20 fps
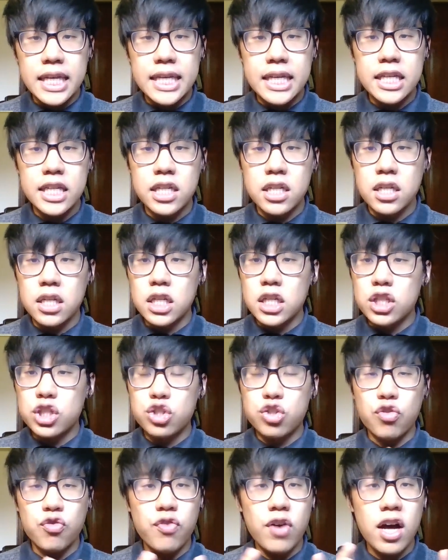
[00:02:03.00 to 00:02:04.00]
can
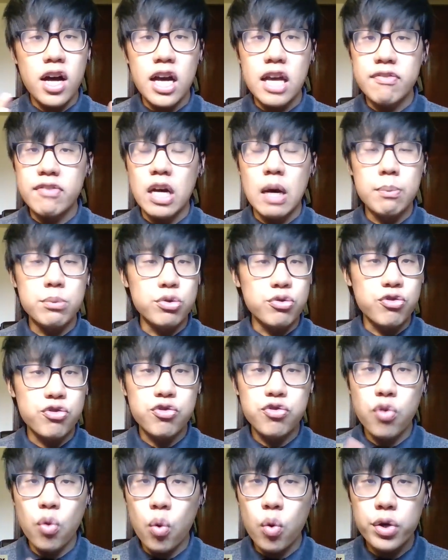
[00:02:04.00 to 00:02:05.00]
survive up to
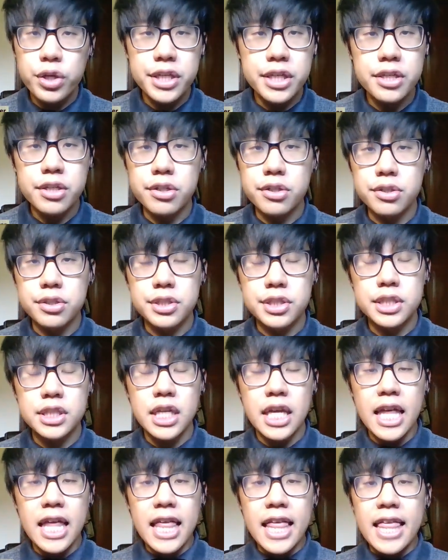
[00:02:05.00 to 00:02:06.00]
four
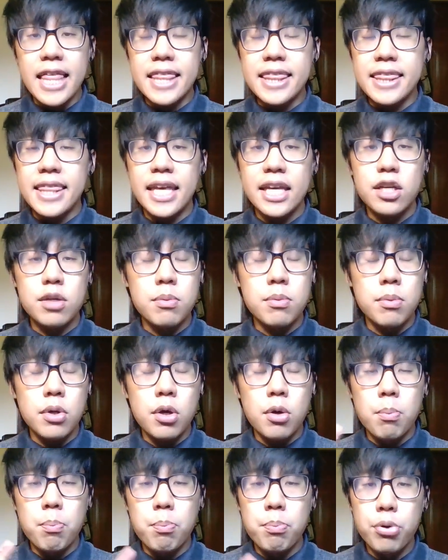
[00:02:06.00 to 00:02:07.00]
years. They can
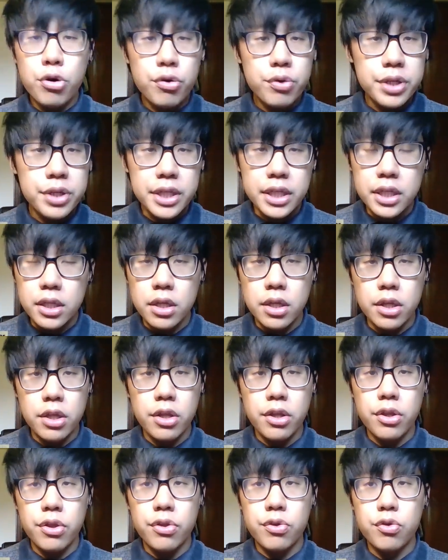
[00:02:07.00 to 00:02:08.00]
bury
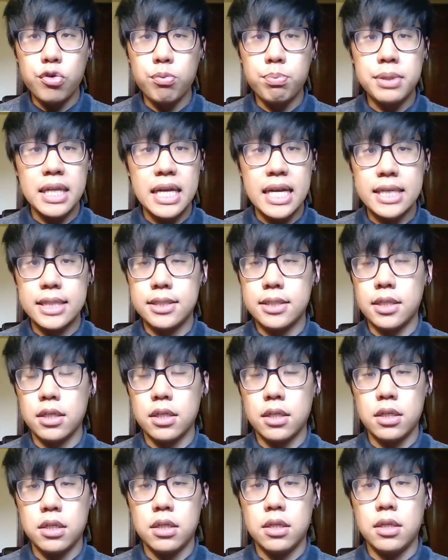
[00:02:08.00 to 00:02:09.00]
through
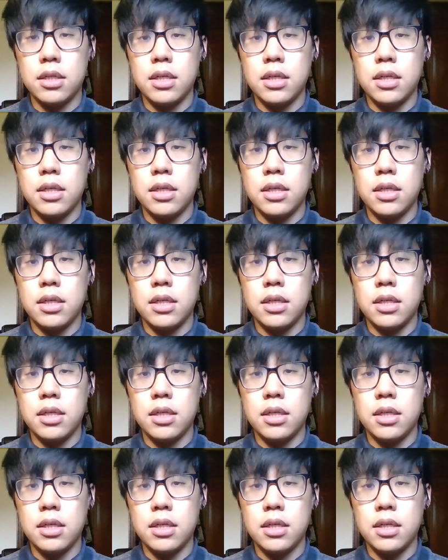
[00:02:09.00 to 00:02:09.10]
plastic.